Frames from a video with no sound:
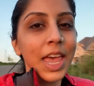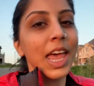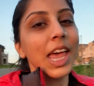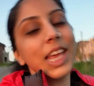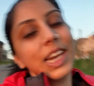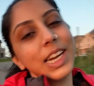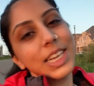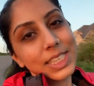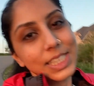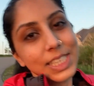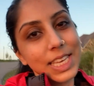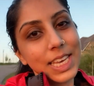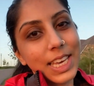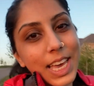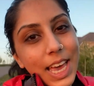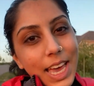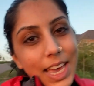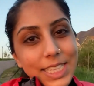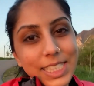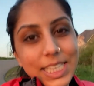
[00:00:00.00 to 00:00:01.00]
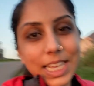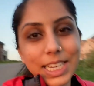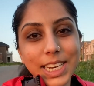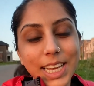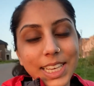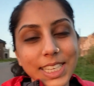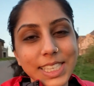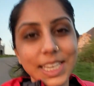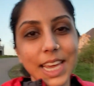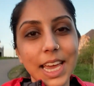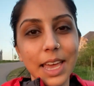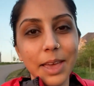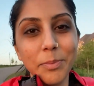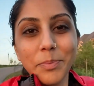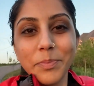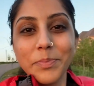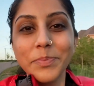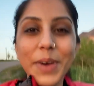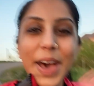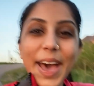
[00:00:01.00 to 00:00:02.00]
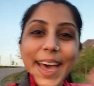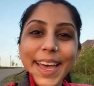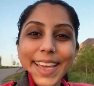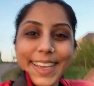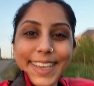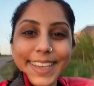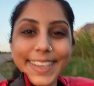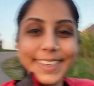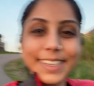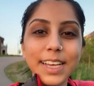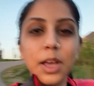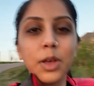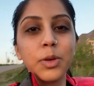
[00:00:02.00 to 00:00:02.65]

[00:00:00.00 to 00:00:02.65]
And I'll see you guys next time. Bye!